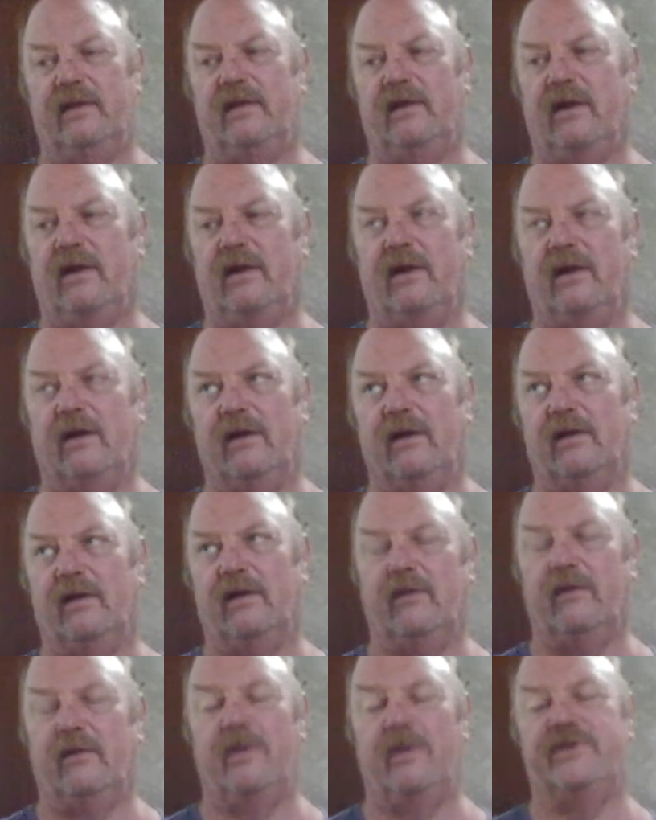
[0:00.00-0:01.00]

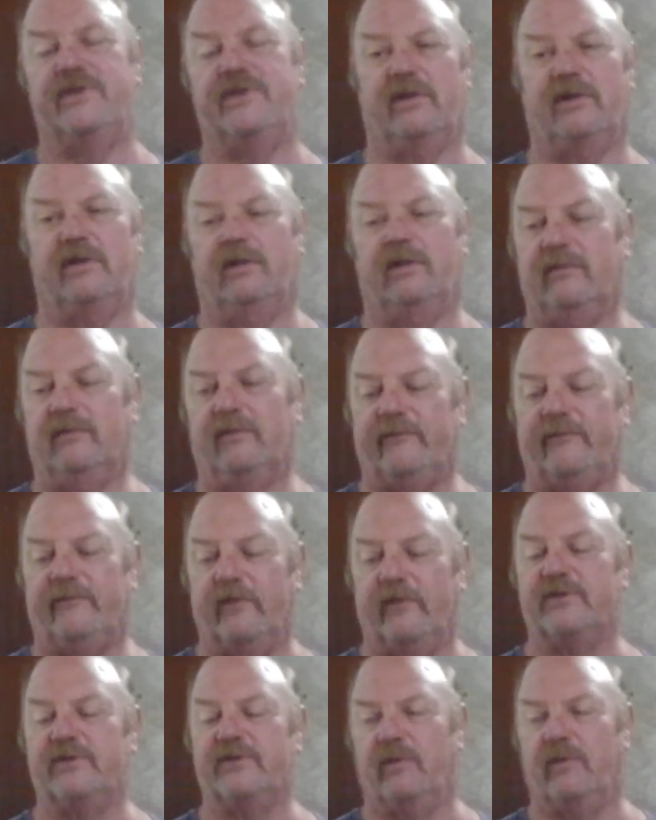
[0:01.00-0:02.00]
Our original
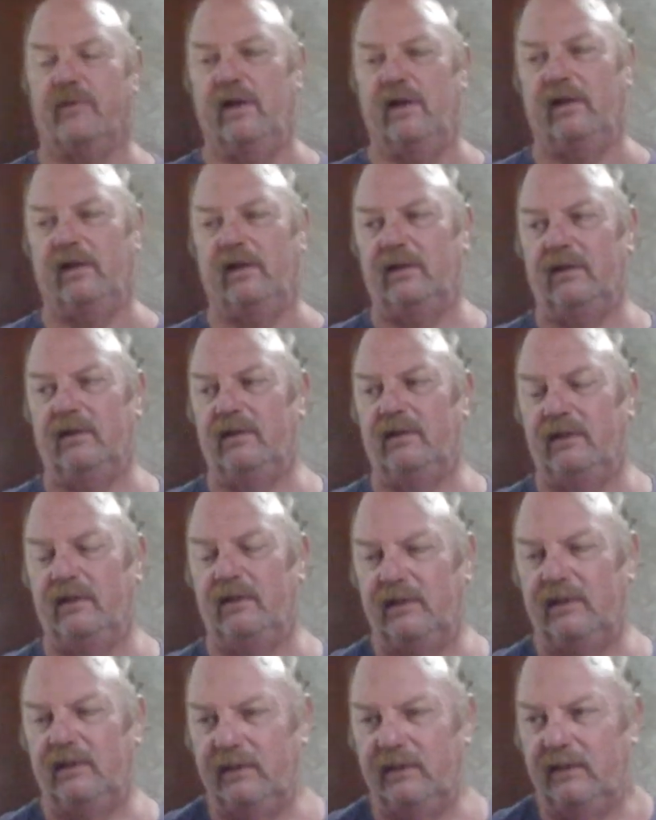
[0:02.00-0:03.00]
first well
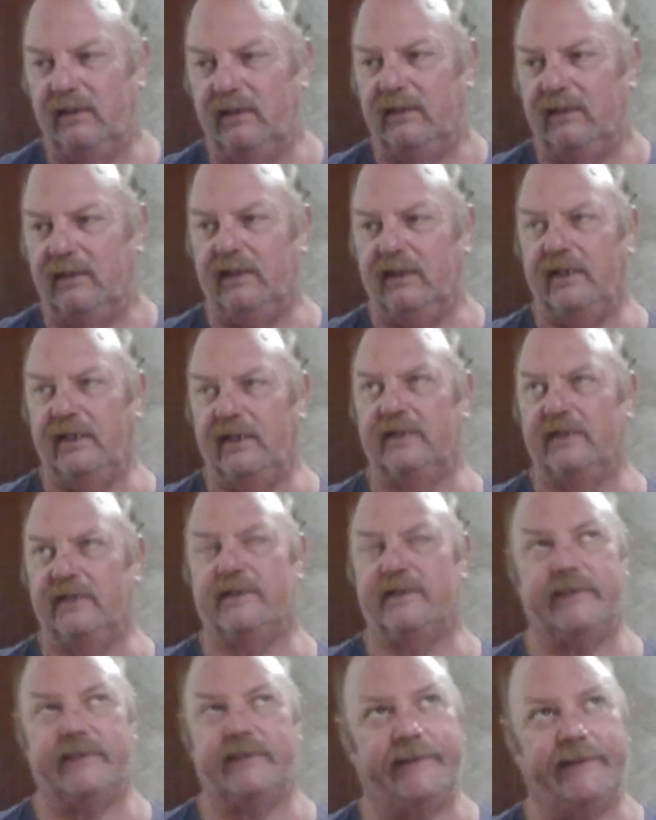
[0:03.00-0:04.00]

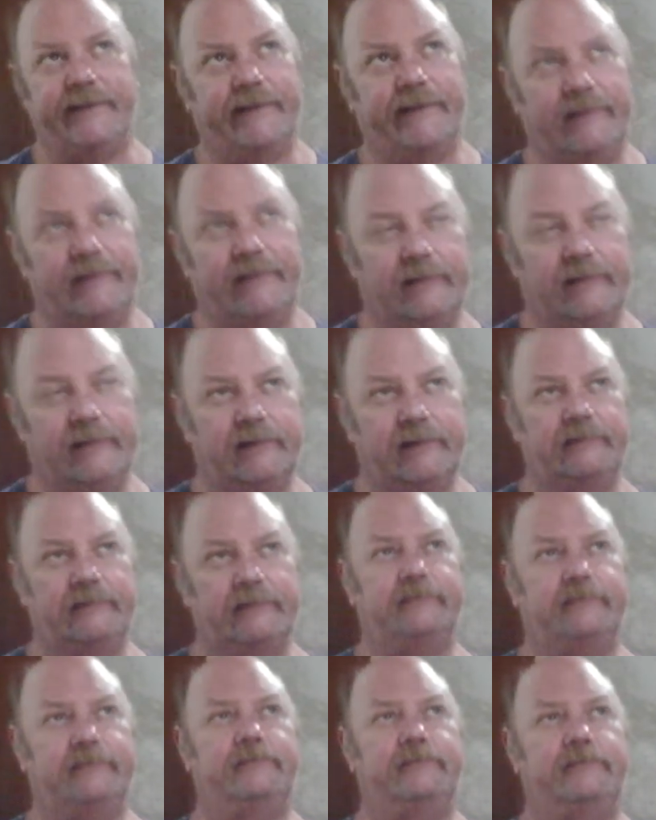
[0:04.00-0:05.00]
is
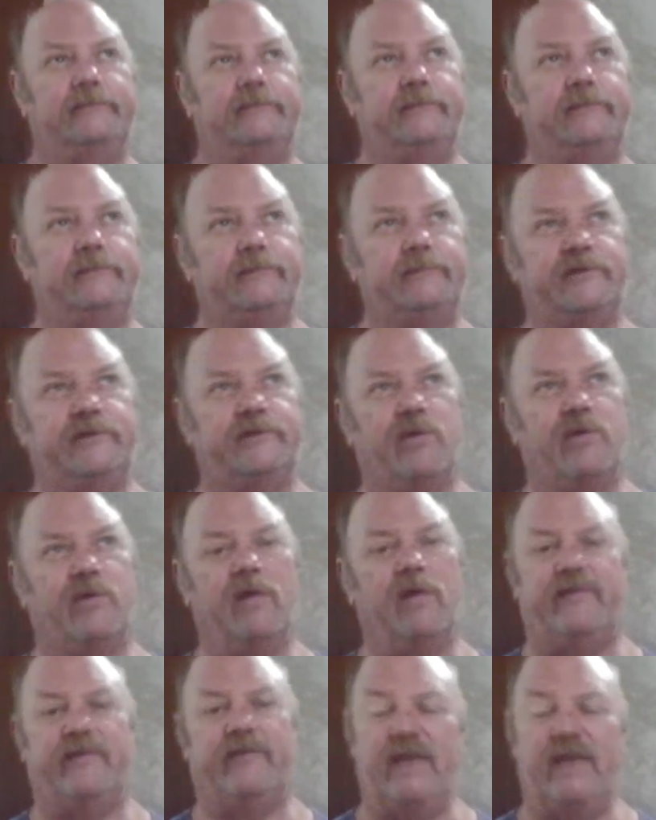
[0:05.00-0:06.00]

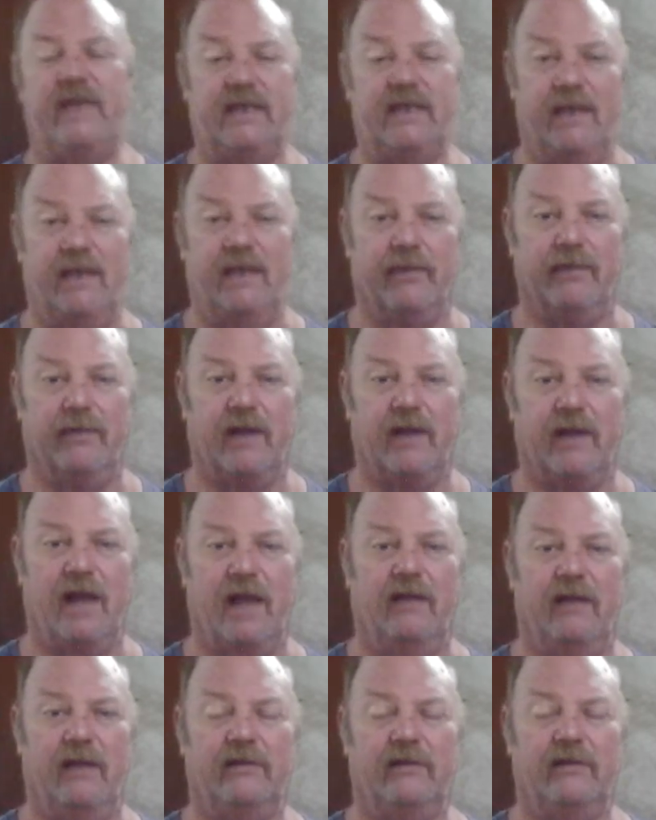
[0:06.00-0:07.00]
12 feet deeper
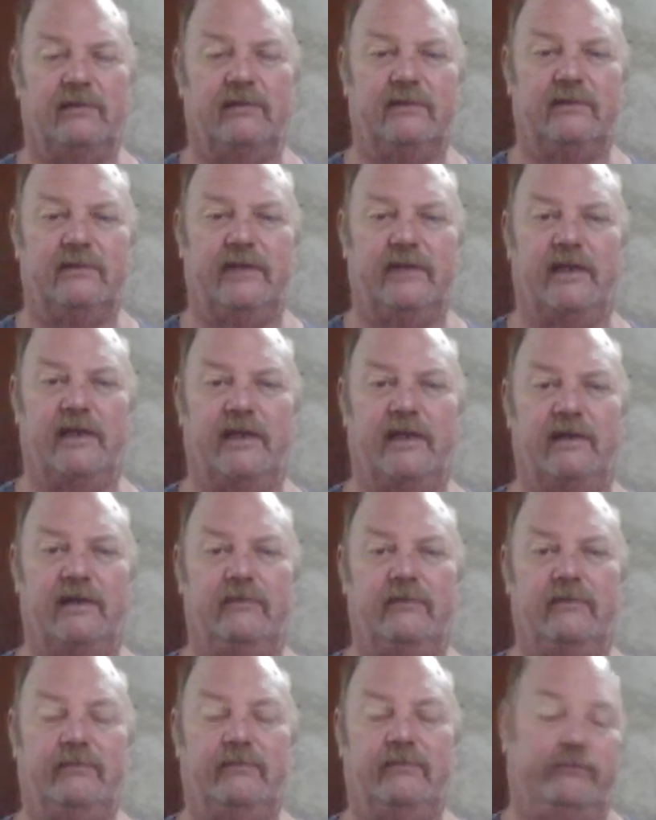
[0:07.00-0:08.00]
now than
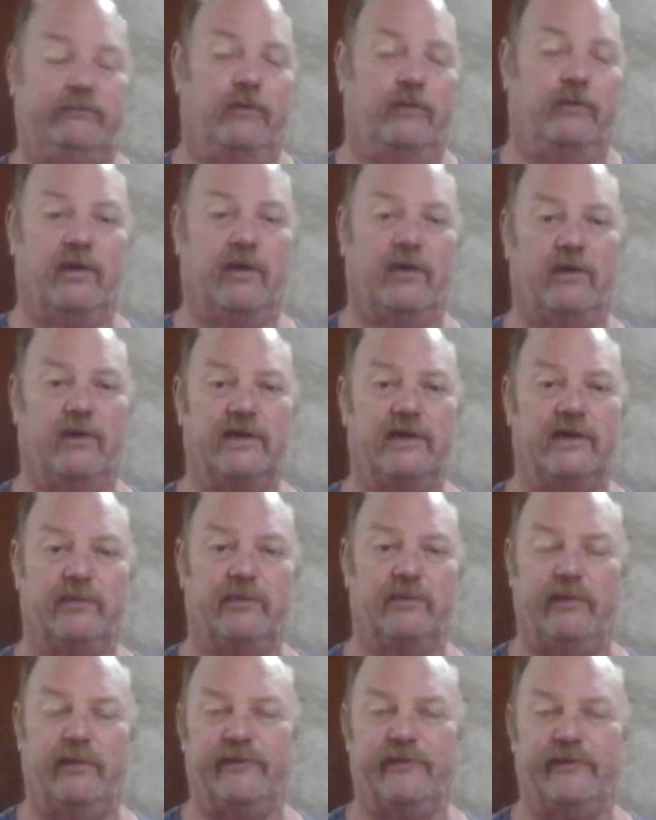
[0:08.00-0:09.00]
what it was
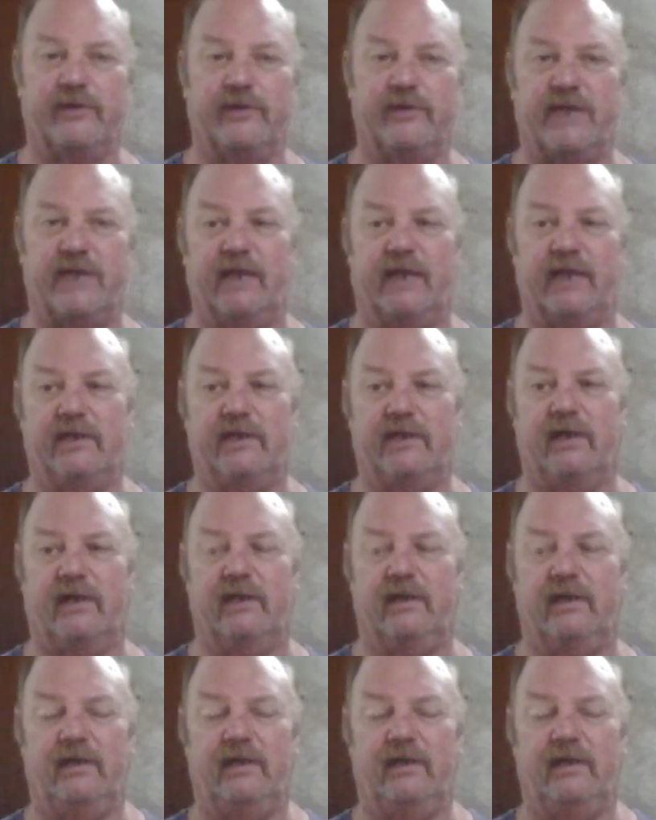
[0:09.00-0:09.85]
when we first had it dug.